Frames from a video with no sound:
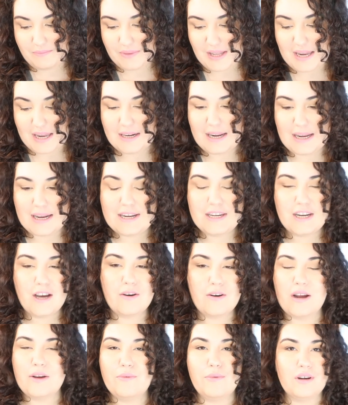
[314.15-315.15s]
And I
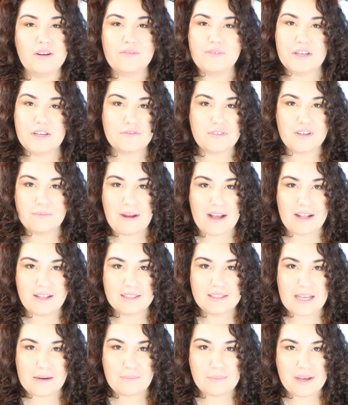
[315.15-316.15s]
know I wouldn't reach for a
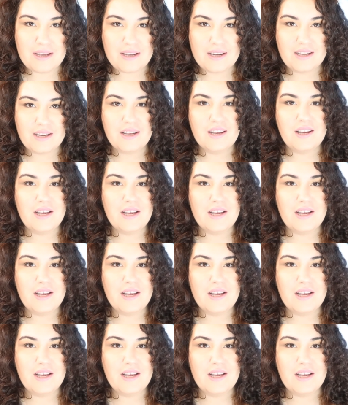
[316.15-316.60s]
palette that big